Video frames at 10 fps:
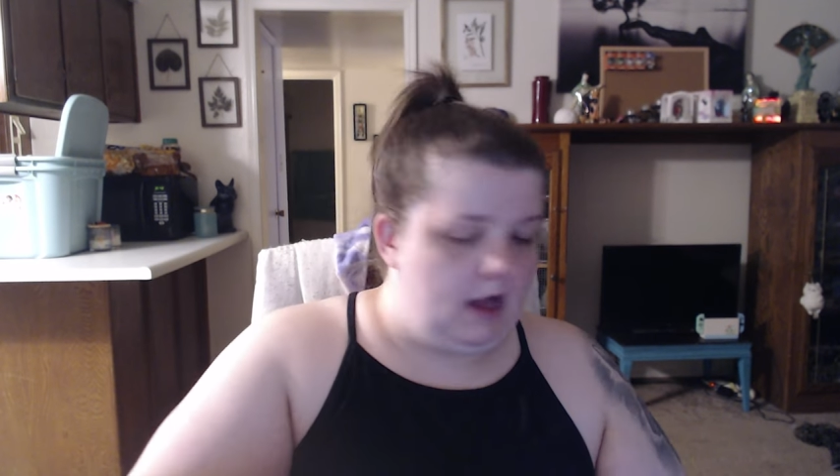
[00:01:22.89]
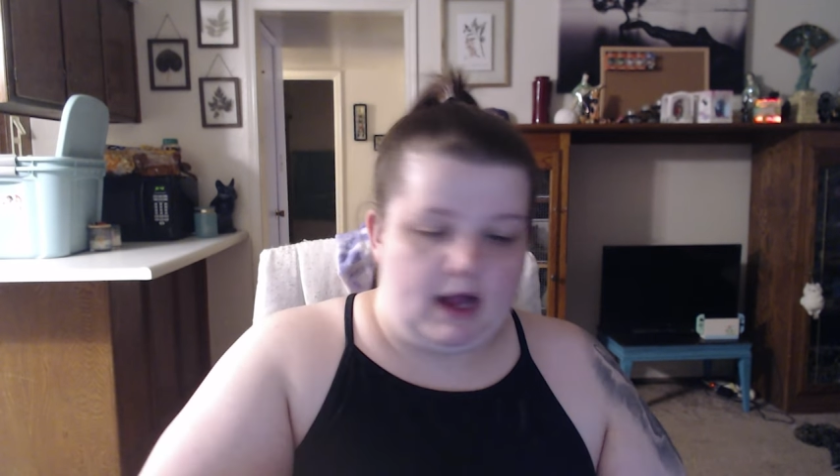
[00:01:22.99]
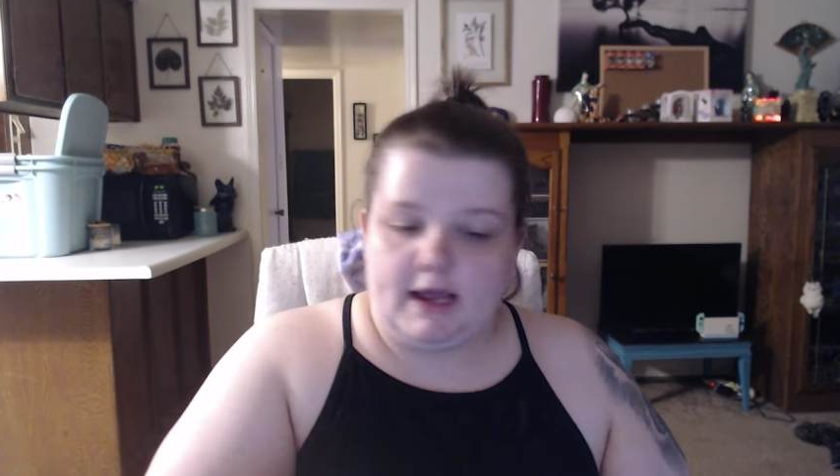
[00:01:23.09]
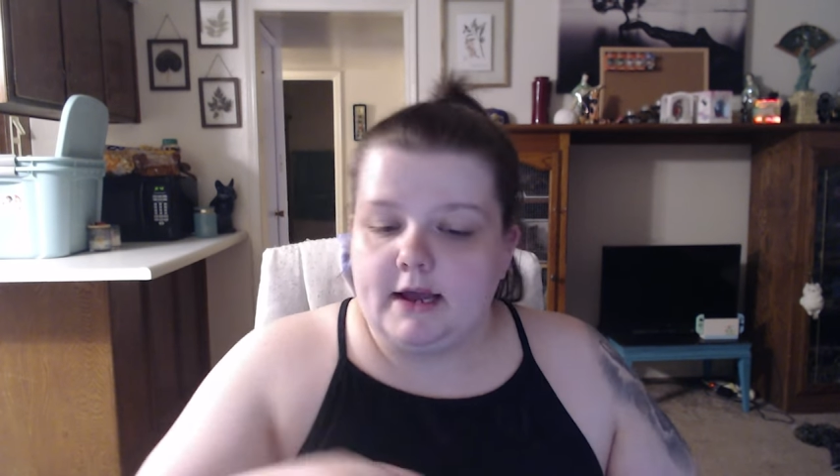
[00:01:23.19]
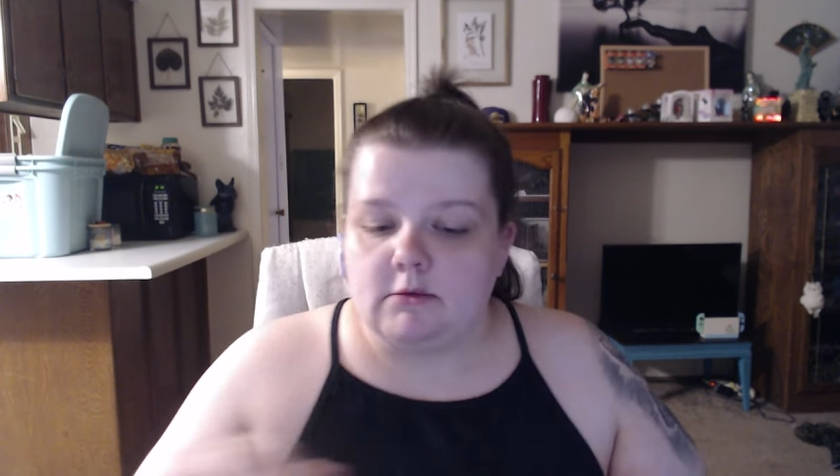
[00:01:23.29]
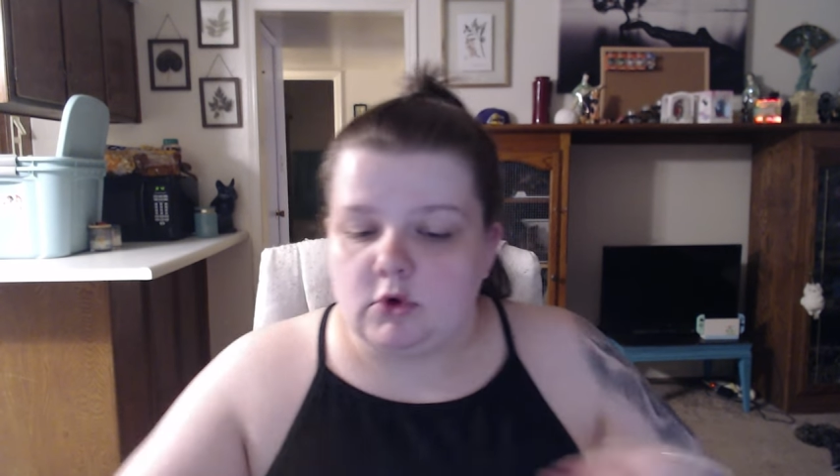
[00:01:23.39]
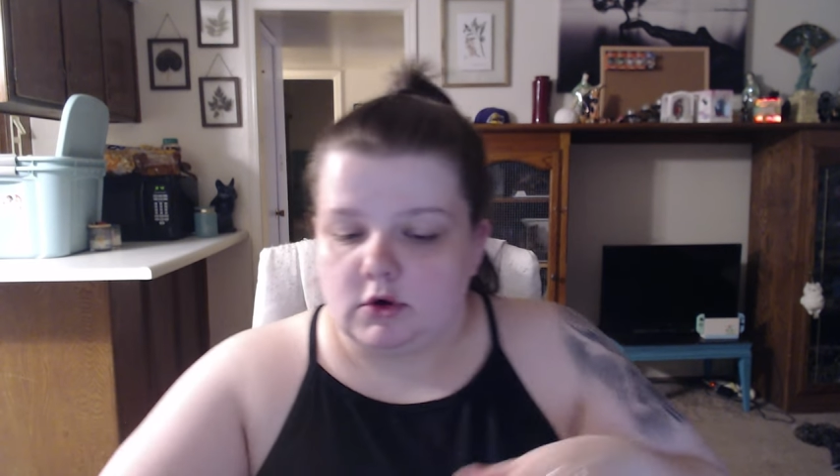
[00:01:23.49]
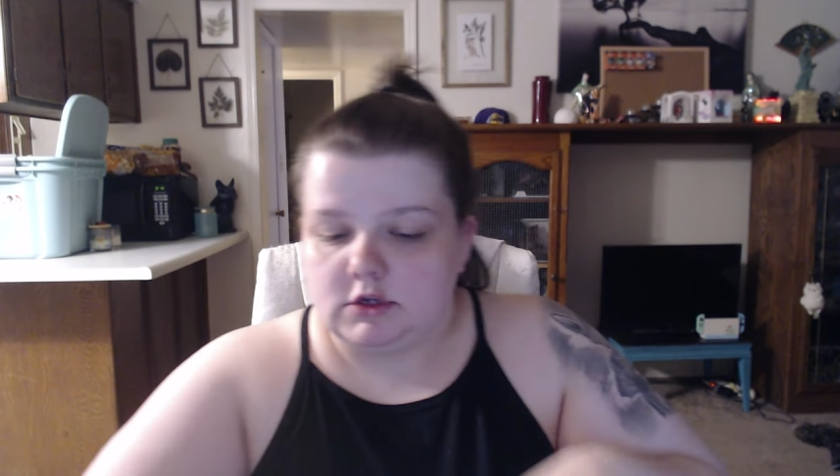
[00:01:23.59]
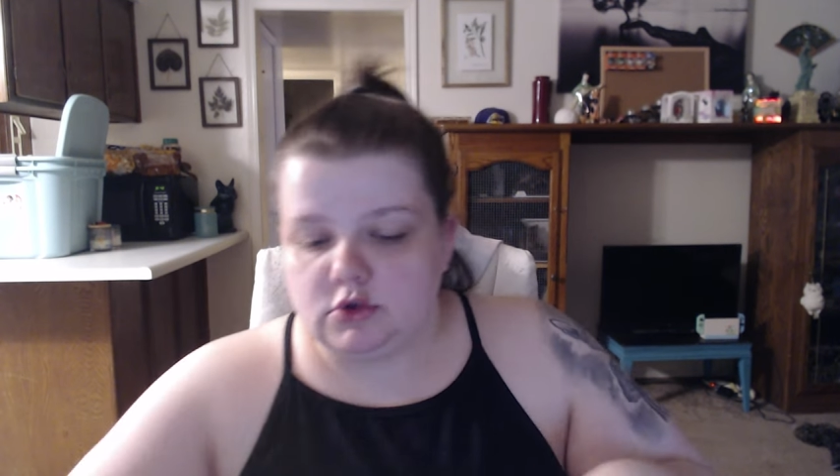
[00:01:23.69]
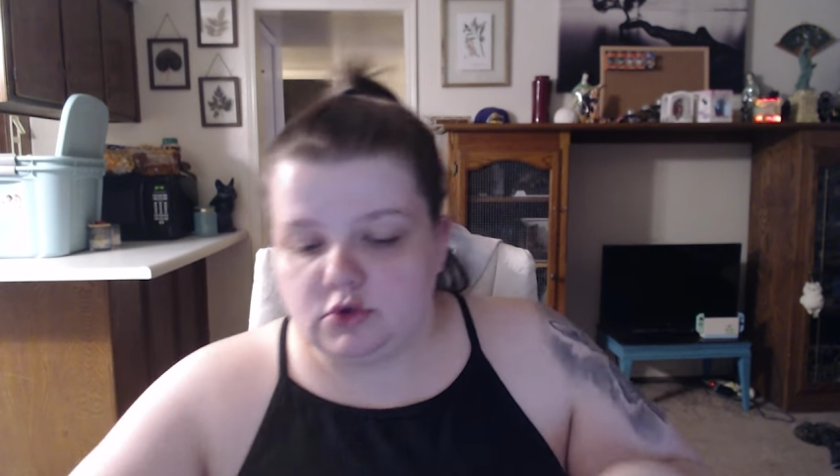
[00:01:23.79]
I am
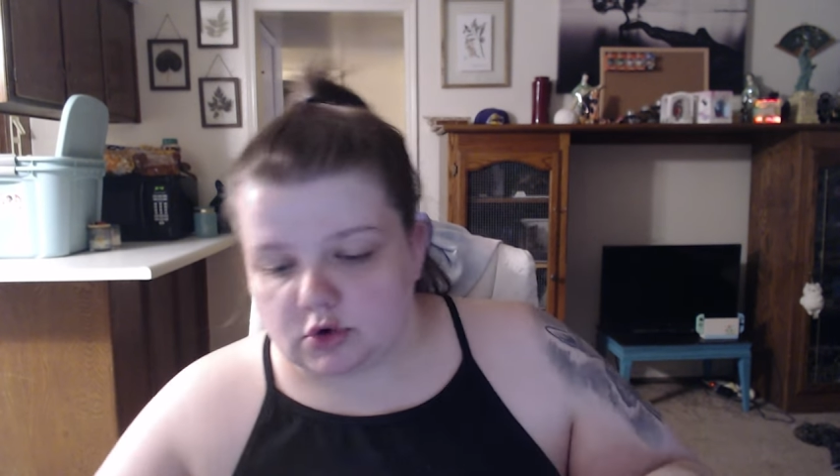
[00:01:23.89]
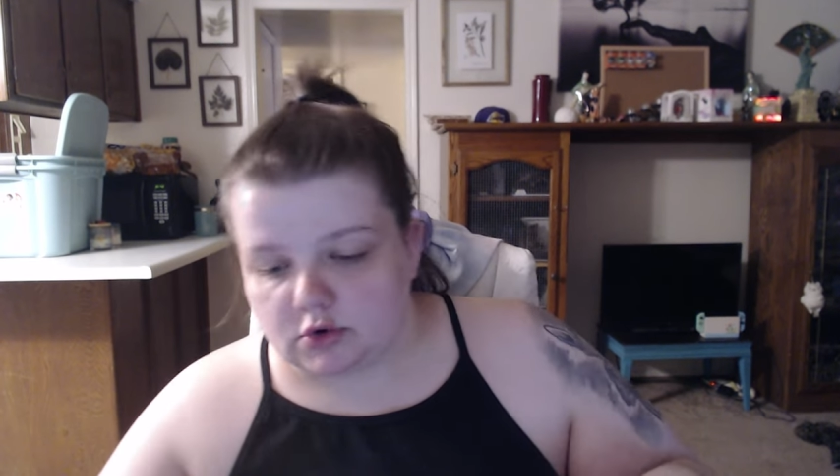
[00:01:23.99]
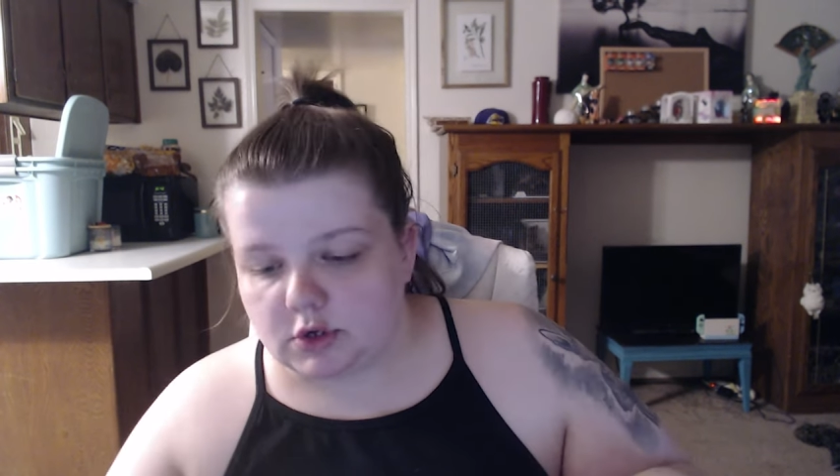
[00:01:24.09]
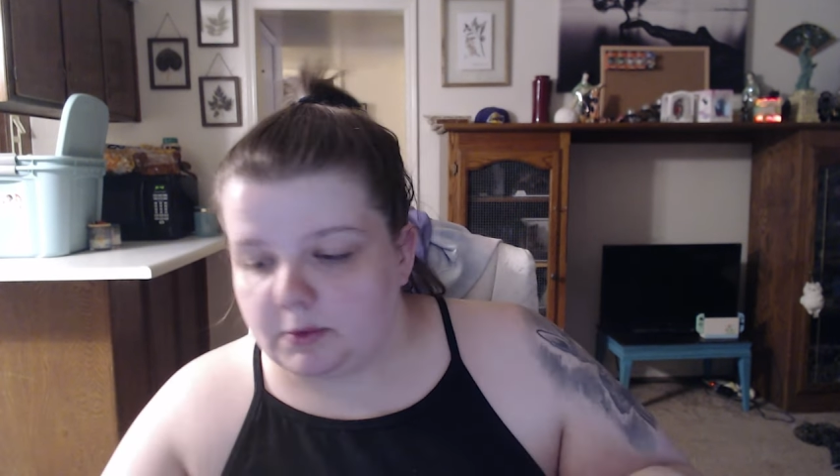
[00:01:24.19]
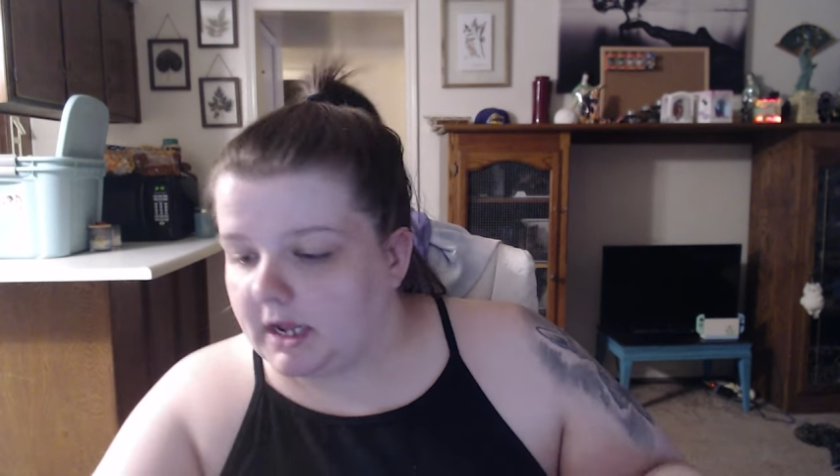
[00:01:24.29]
going to show you what I